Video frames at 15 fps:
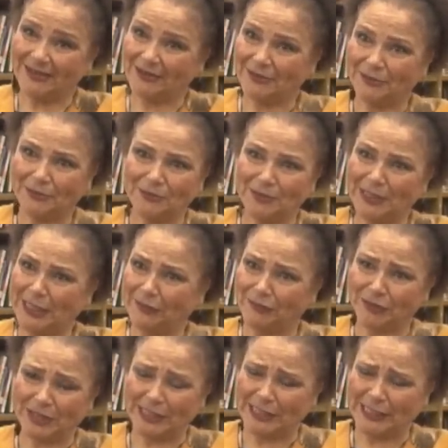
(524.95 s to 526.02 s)
"Oh, what have
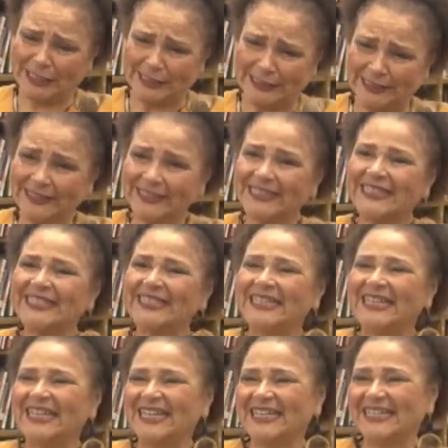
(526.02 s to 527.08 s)
we done?"
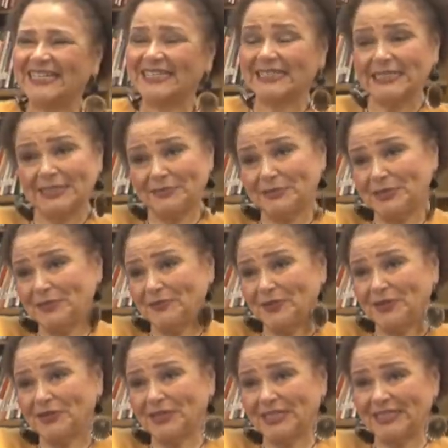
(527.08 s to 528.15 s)
Because it was a
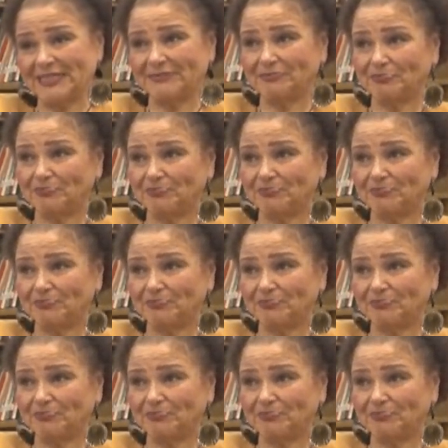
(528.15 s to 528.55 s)
very